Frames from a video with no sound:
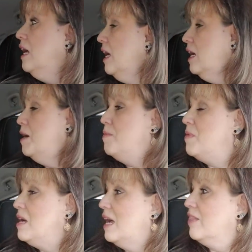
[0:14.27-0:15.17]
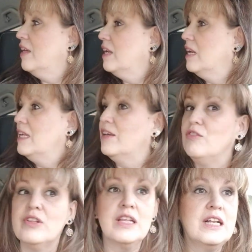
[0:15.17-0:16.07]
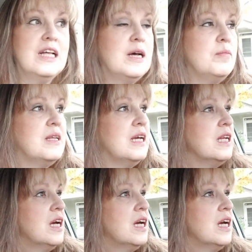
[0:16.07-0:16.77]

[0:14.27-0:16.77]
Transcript: um, I thought I'd give you a little update